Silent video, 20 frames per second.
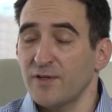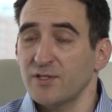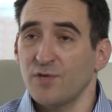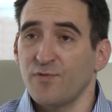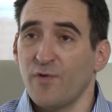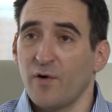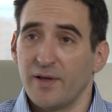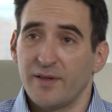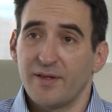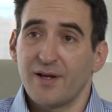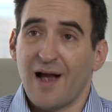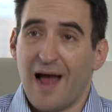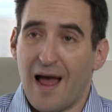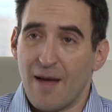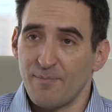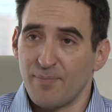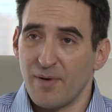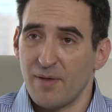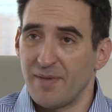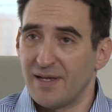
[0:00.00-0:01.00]
first of all, it
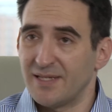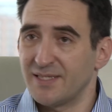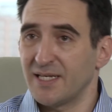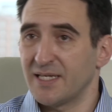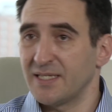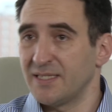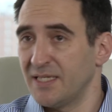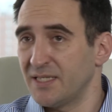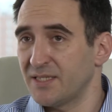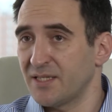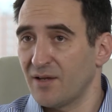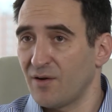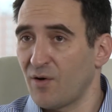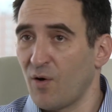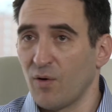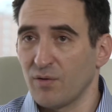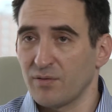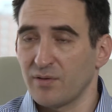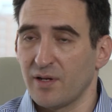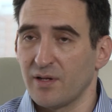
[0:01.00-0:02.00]
complements existing
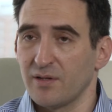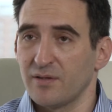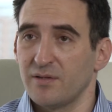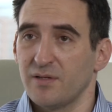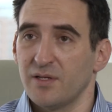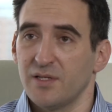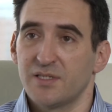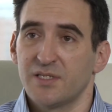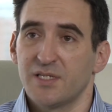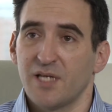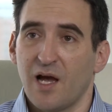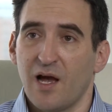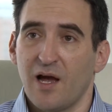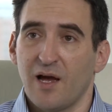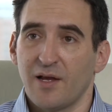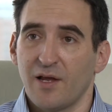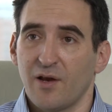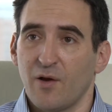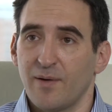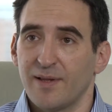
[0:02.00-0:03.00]
content. It's
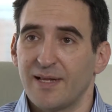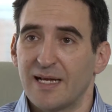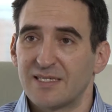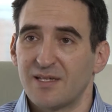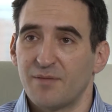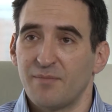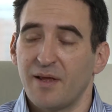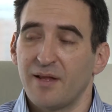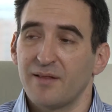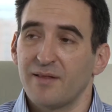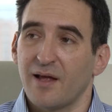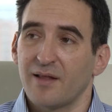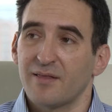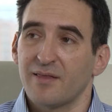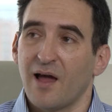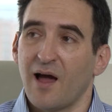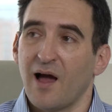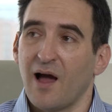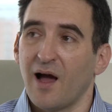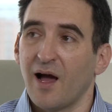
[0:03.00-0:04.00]
it doesn't mean
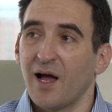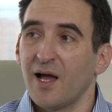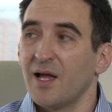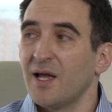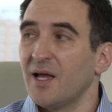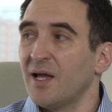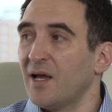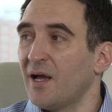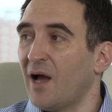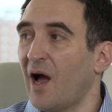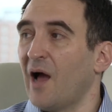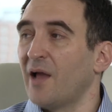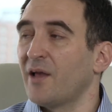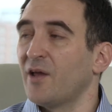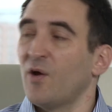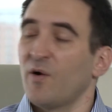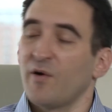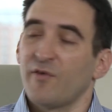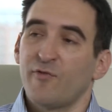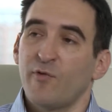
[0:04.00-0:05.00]
that
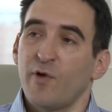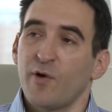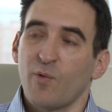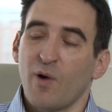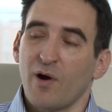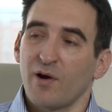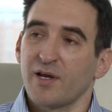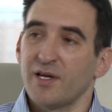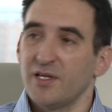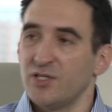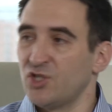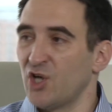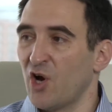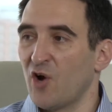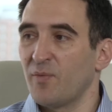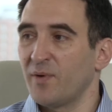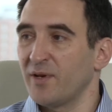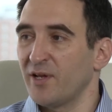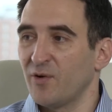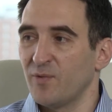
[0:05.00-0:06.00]
if we work in
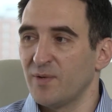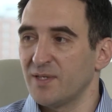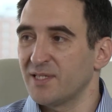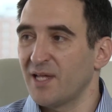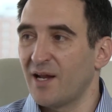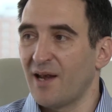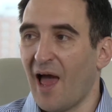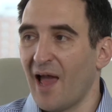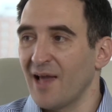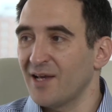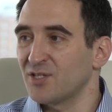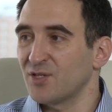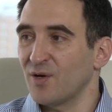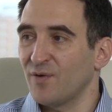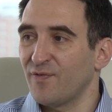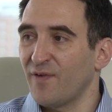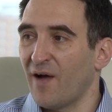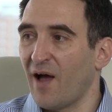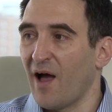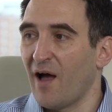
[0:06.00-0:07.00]
Germany with the likes
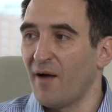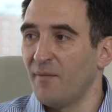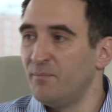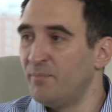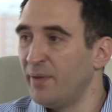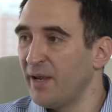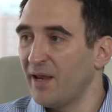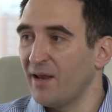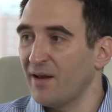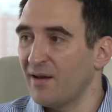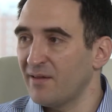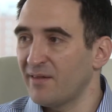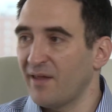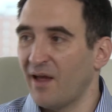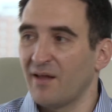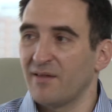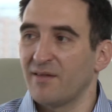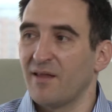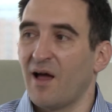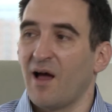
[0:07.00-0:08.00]
of Bild
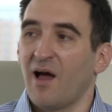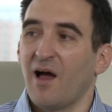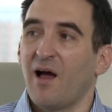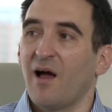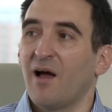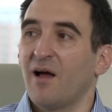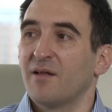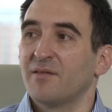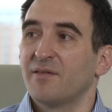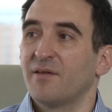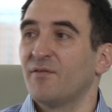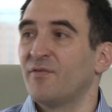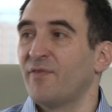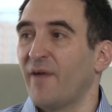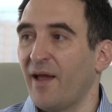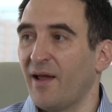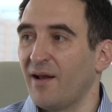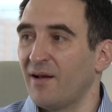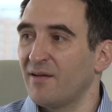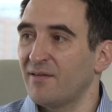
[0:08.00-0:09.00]
and the
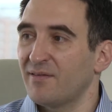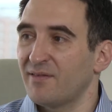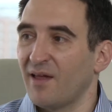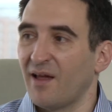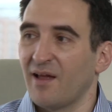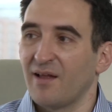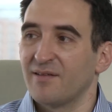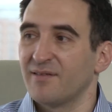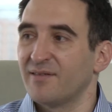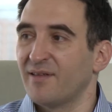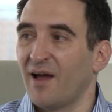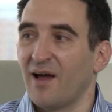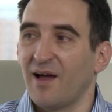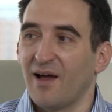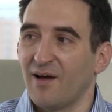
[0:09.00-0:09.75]
Welt and